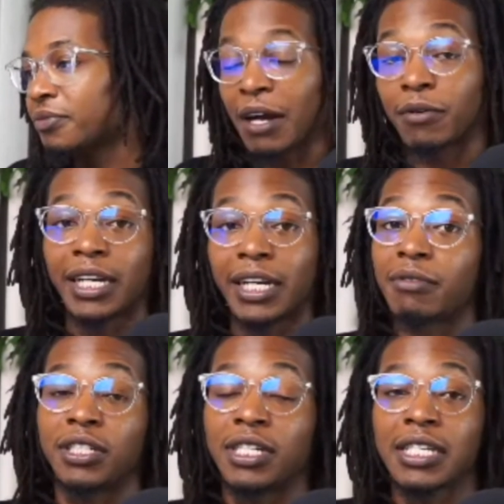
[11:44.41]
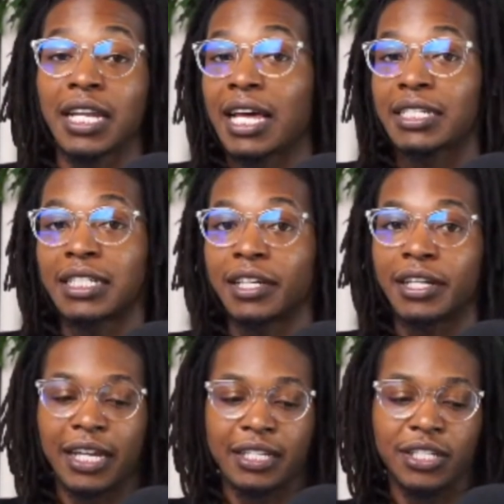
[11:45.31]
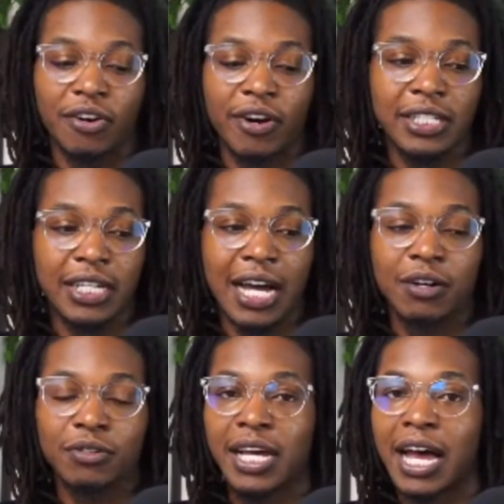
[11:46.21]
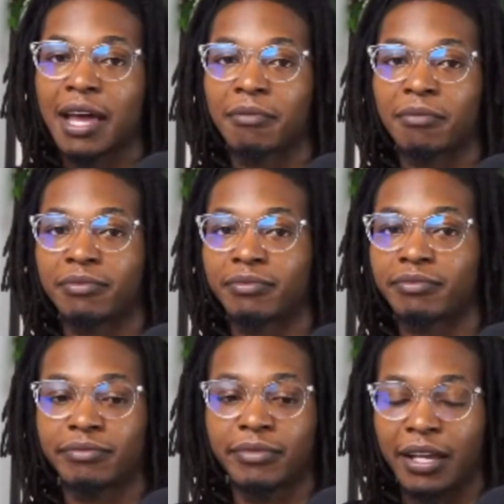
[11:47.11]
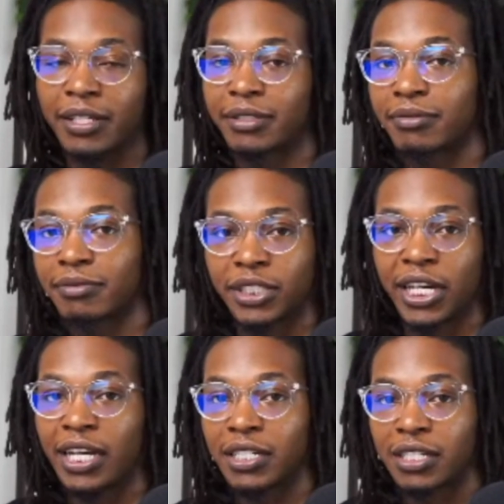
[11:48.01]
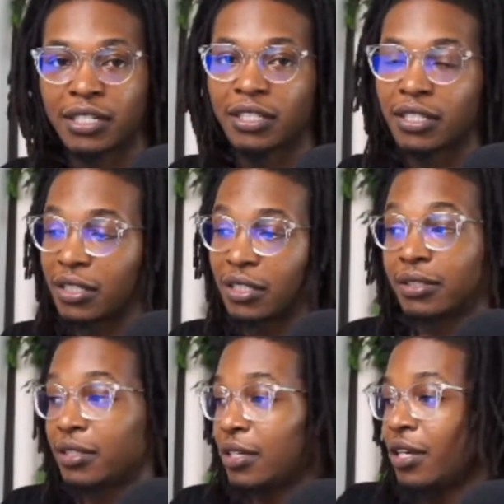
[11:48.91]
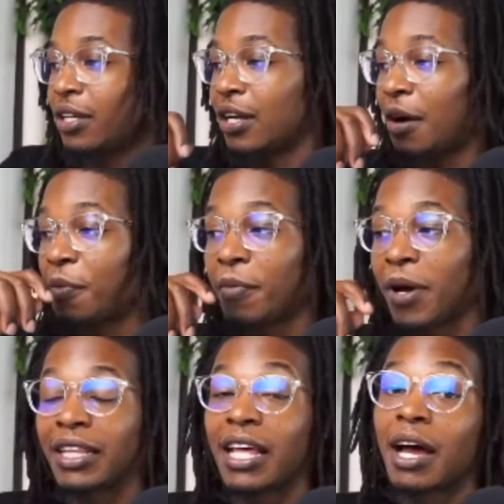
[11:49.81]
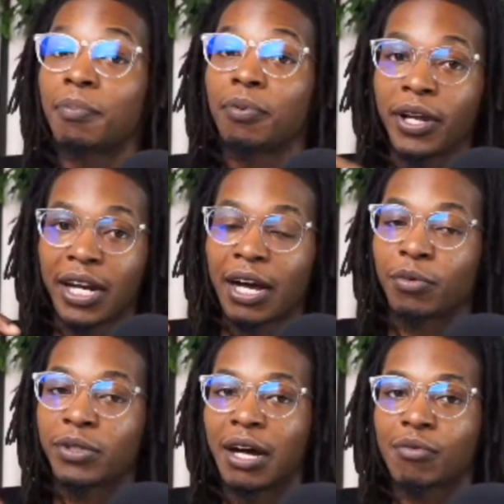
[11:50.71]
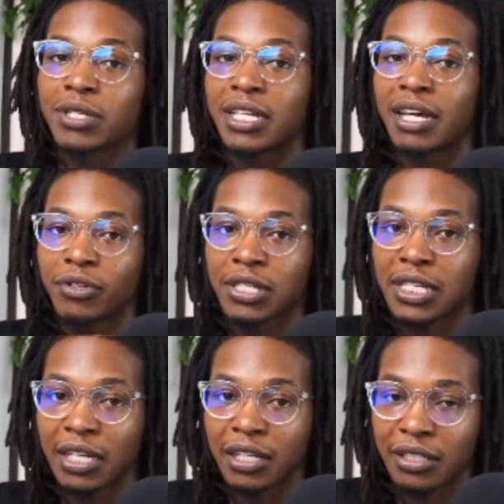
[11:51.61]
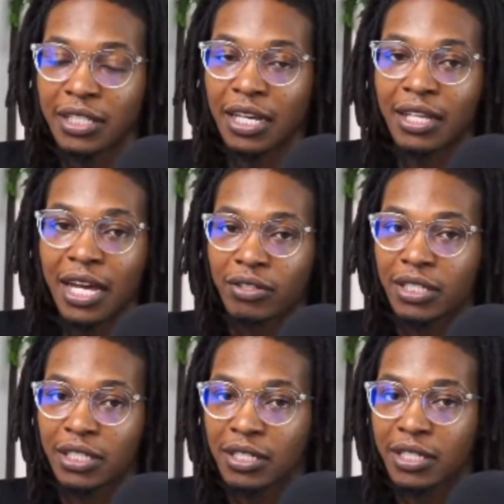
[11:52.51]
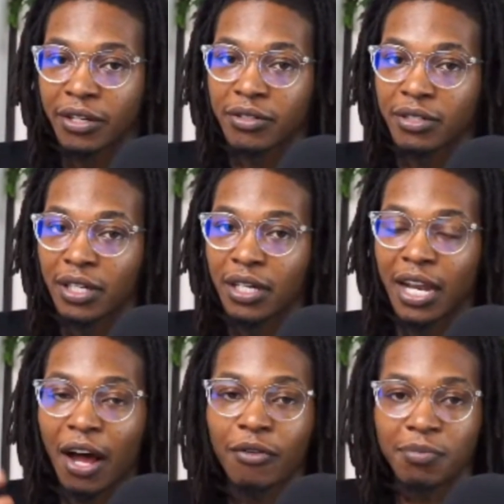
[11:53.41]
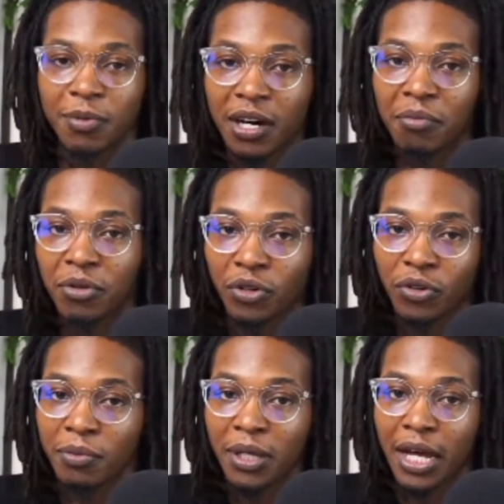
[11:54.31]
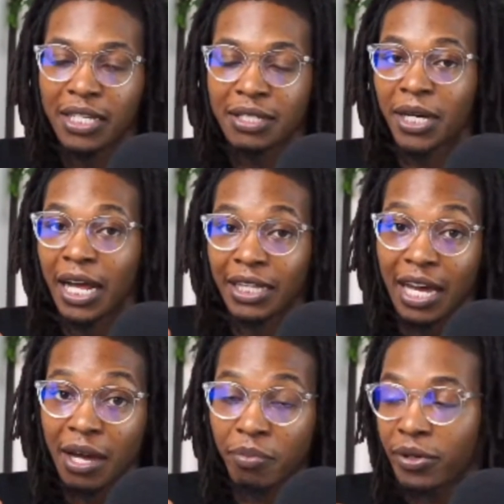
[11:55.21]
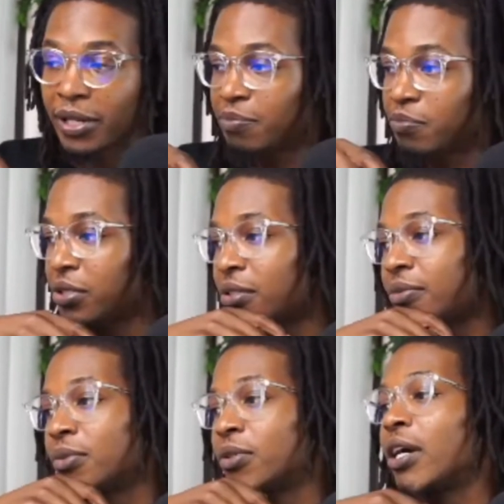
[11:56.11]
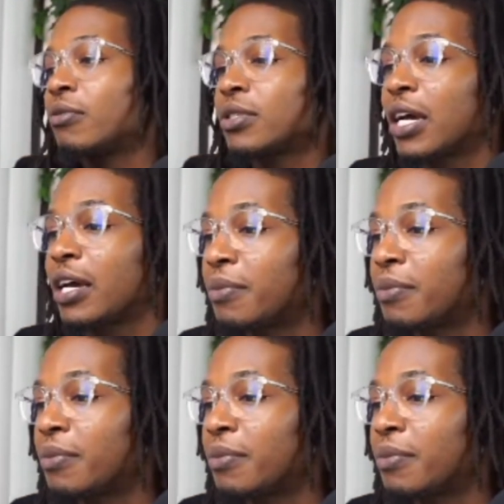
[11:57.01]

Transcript: and that was just last year. Like it's crazy how time like changes because I remember at that point I would I was never seeing ten thousand in sales. Now it's become more normalized, but at that point, psh, boy, I was hyped.